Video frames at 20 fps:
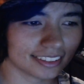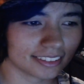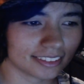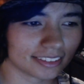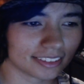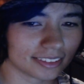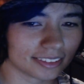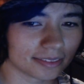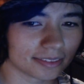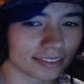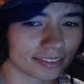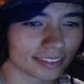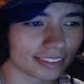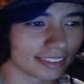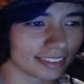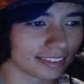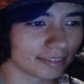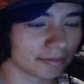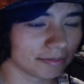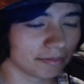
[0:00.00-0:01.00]
through lakes and climb up
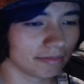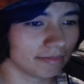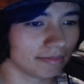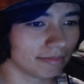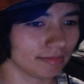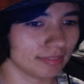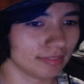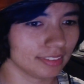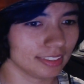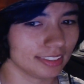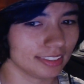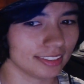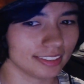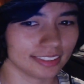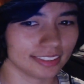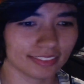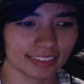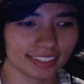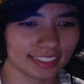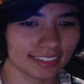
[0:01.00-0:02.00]
trees, catch fish, bugs,
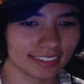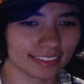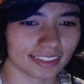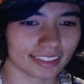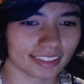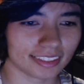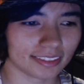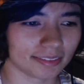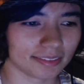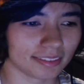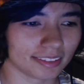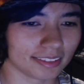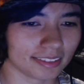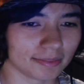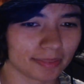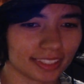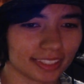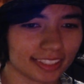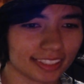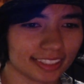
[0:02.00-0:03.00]
bears, and honeybees. There's
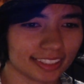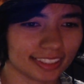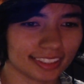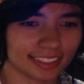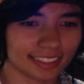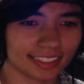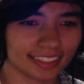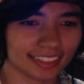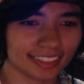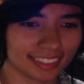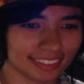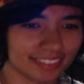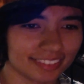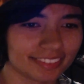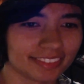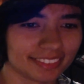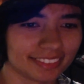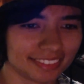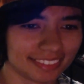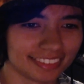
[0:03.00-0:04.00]
endless
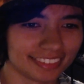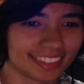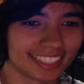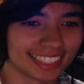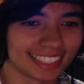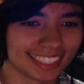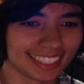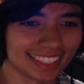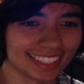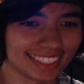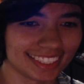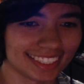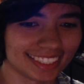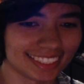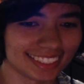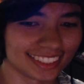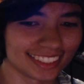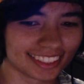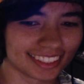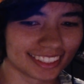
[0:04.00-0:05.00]
possibilities, and no, that's
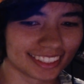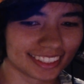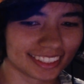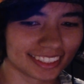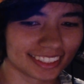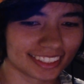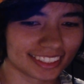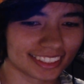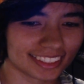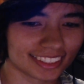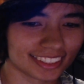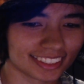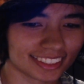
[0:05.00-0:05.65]
not hyperbole.